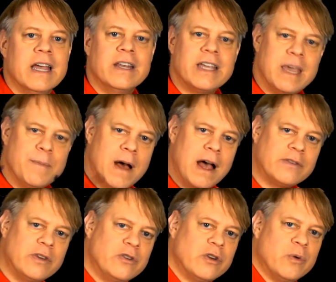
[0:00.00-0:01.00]
To keep
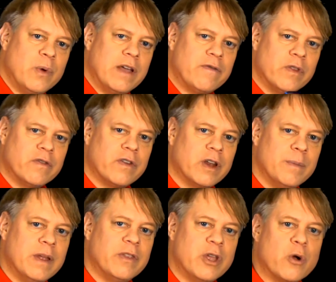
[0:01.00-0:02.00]
oxygen away from the
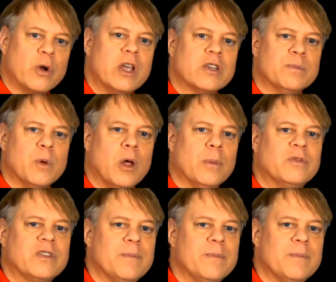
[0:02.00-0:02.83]
filament, the earliest bulbs